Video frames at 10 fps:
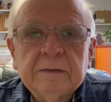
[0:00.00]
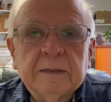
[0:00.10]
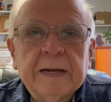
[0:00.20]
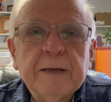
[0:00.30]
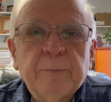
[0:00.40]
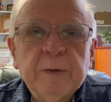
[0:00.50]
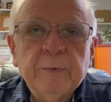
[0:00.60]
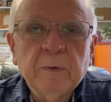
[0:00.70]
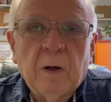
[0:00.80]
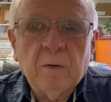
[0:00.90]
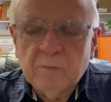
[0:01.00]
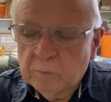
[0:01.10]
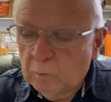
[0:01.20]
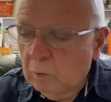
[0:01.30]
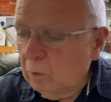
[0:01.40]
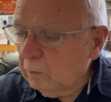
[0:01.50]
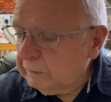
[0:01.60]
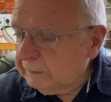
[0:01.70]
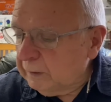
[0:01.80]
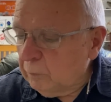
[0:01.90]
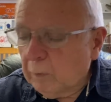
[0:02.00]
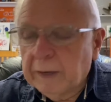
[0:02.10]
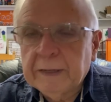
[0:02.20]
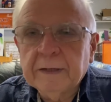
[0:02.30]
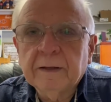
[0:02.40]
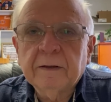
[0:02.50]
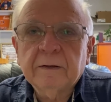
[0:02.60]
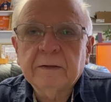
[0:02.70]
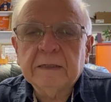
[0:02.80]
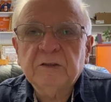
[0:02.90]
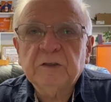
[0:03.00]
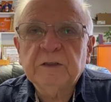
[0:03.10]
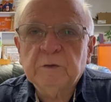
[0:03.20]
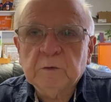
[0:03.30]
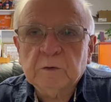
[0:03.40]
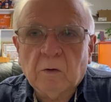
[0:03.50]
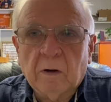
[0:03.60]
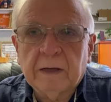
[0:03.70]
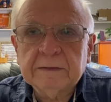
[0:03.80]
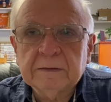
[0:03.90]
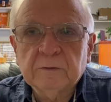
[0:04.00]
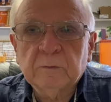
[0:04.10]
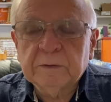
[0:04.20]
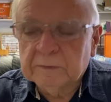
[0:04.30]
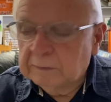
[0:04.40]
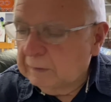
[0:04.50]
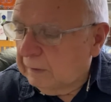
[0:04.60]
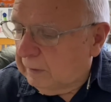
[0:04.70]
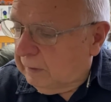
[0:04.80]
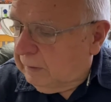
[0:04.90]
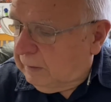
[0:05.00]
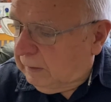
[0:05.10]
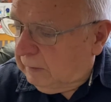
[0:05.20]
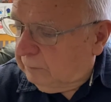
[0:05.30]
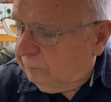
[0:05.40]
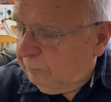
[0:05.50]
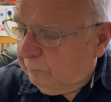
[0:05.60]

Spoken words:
Today, people all over the world are celebrating that Jesus Christ is risen. All